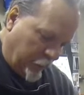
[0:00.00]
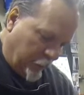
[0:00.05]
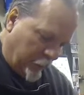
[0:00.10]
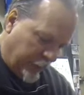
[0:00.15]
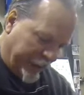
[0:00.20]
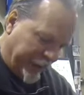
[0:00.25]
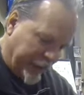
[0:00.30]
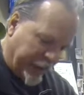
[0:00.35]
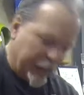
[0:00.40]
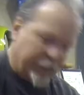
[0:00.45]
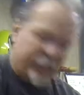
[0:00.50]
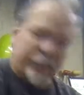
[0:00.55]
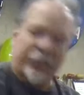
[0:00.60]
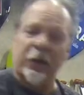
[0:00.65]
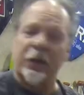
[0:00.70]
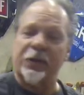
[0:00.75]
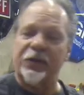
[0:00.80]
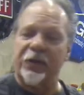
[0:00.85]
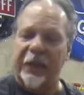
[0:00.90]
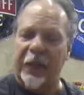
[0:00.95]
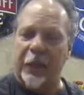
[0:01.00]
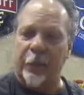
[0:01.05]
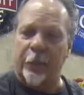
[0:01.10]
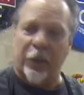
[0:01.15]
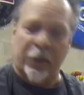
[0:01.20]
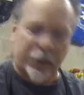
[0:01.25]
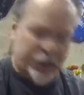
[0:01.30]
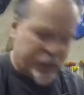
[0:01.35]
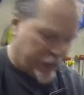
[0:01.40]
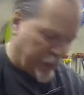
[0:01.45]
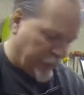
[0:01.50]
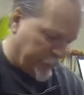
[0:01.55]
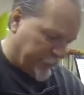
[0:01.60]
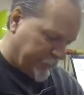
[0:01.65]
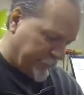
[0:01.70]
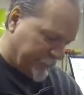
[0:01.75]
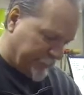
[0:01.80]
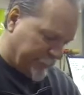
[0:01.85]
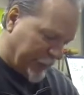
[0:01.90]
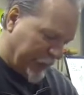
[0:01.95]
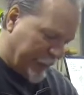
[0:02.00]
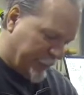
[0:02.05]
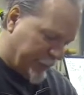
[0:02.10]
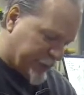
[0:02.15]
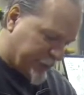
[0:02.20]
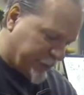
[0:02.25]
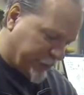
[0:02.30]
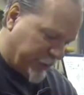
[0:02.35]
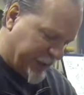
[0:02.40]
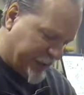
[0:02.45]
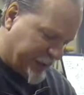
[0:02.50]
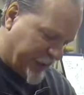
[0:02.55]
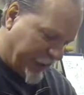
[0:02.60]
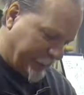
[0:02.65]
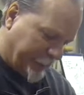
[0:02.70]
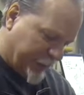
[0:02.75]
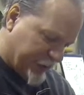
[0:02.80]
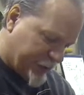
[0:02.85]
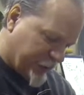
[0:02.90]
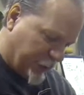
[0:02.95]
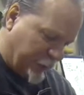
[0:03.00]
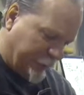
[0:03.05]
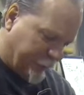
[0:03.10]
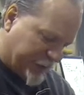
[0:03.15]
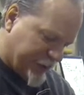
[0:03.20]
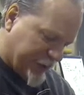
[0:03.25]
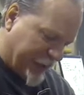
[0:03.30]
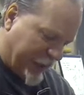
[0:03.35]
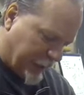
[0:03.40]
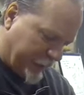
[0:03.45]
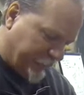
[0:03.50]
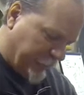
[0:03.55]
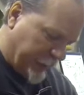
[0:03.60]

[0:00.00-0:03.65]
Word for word: we get virtually a, a blemish-free type of surface out of